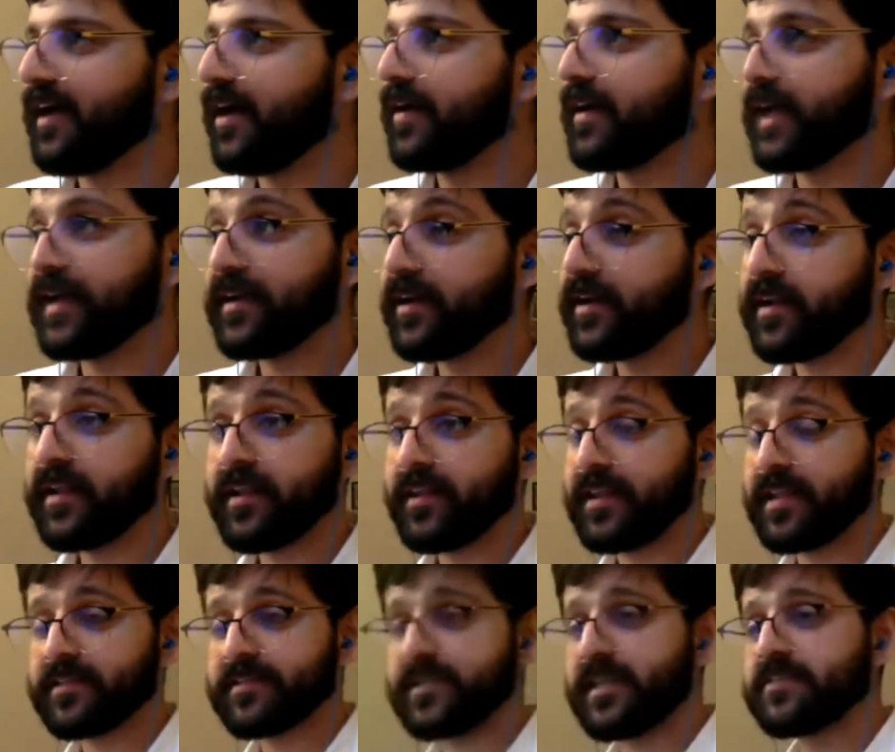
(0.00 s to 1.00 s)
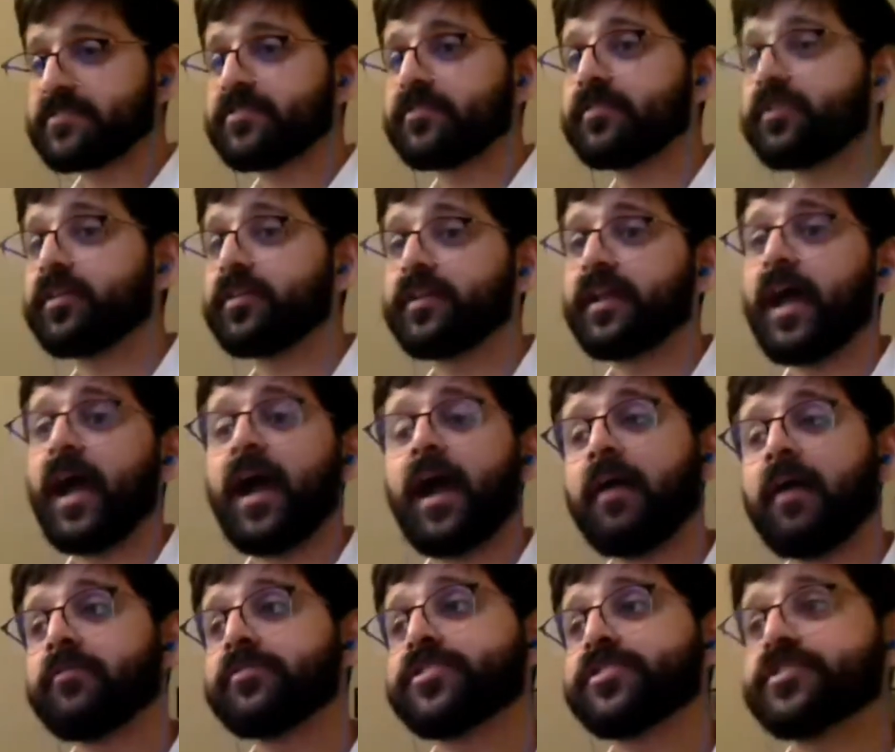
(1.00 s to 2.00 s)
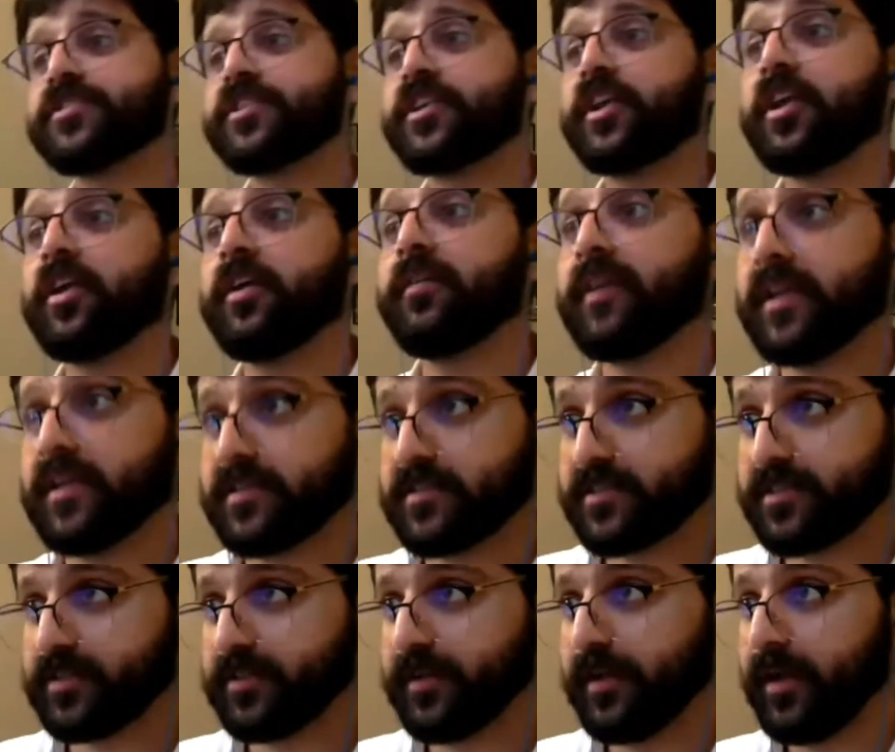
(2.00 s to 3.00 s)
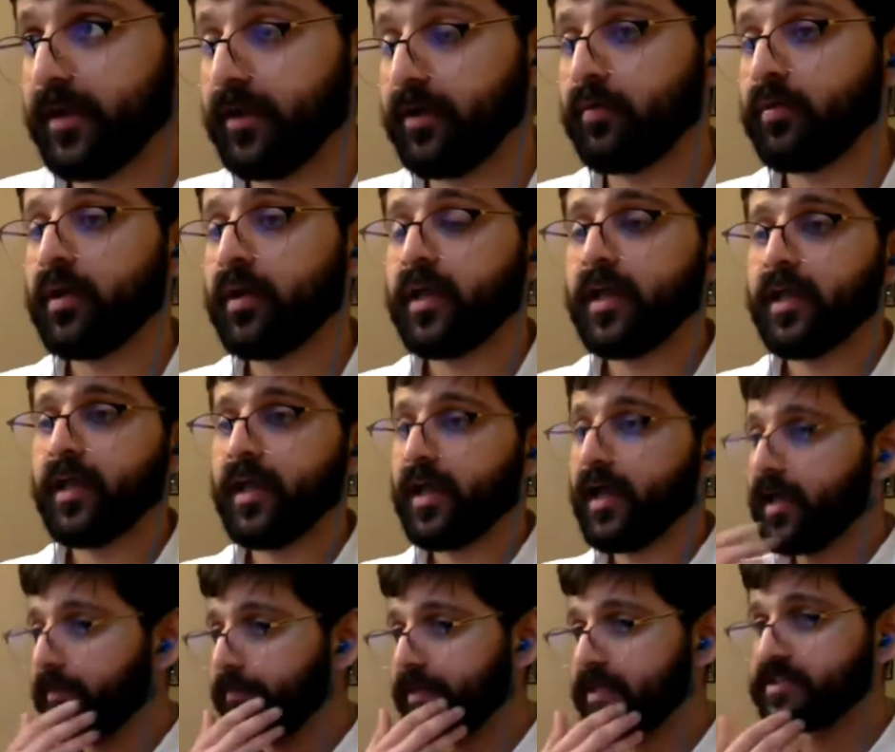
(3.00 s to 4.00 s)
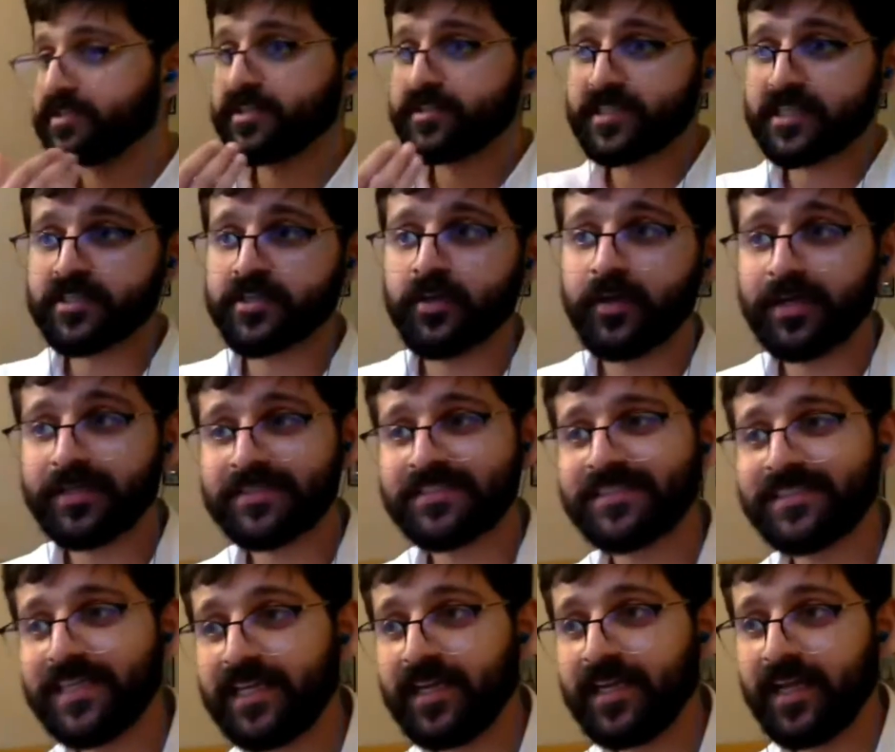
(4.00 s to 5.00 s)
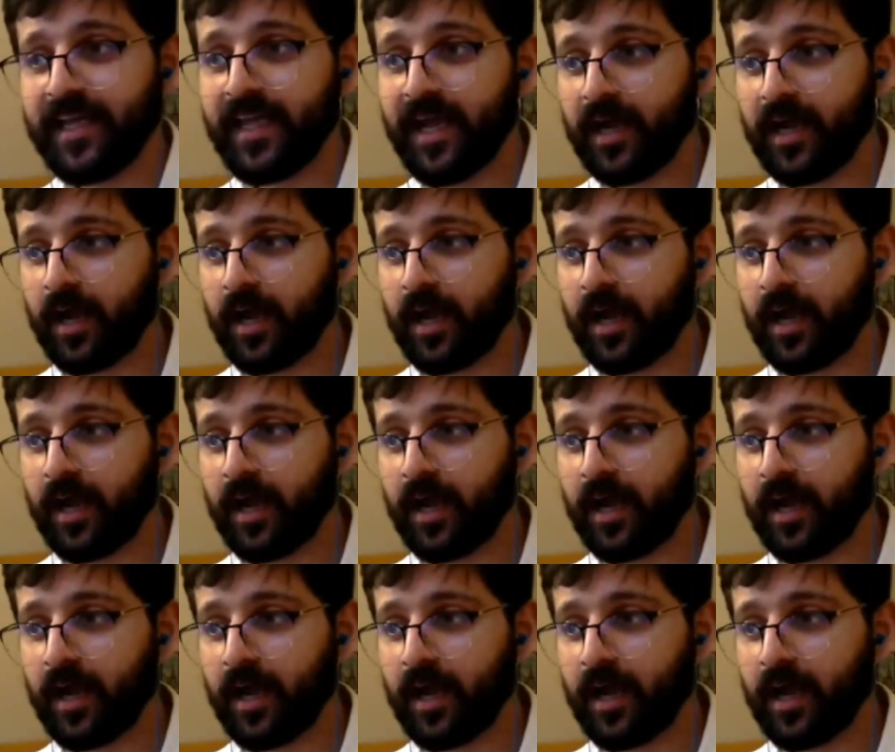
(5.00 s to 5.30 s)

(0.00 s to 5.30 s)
Okay, no, that's all good. Now, I was just curious to know because you said you had seen it.